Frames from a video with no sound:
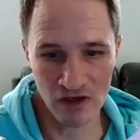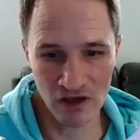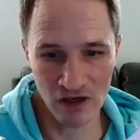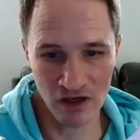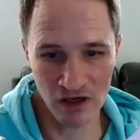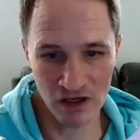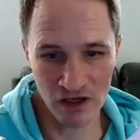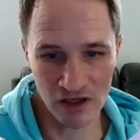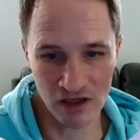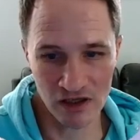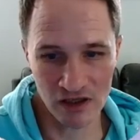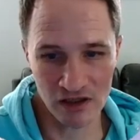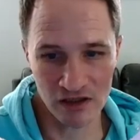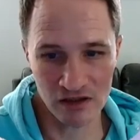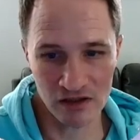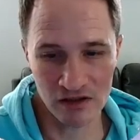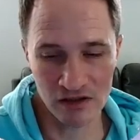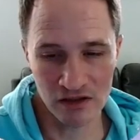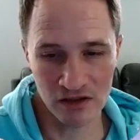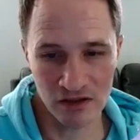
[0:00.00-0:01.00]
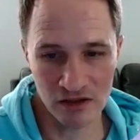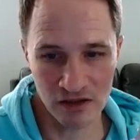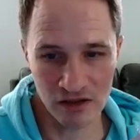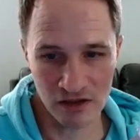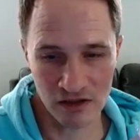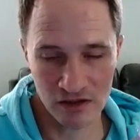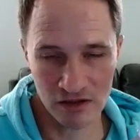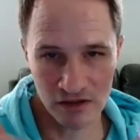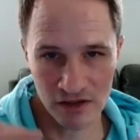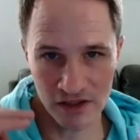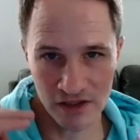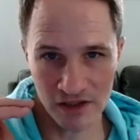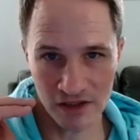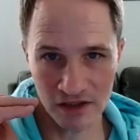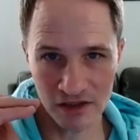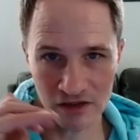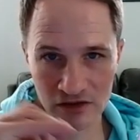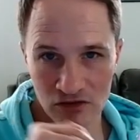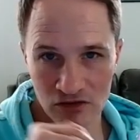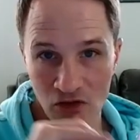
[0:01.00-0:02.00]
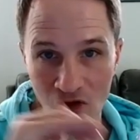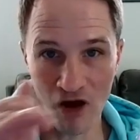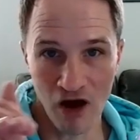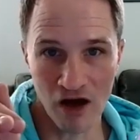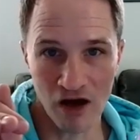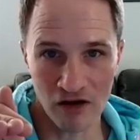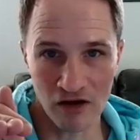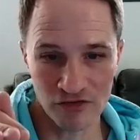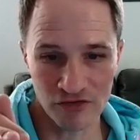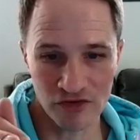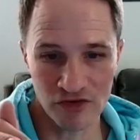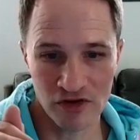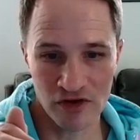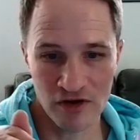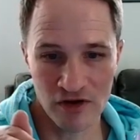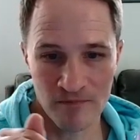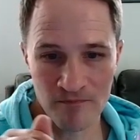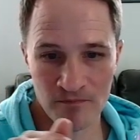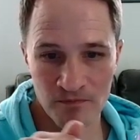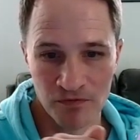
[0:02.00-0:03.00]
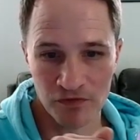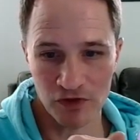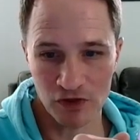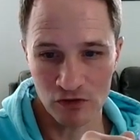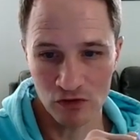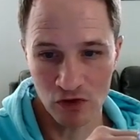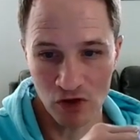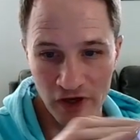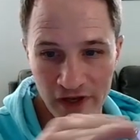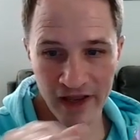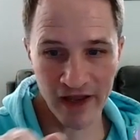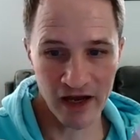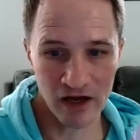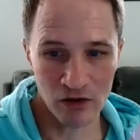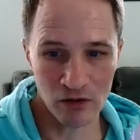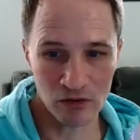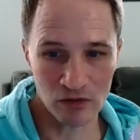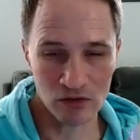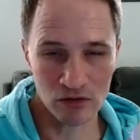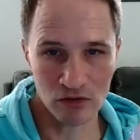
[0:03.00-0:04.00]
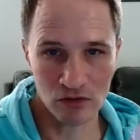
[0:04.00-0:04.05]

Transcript: uh, the loft look out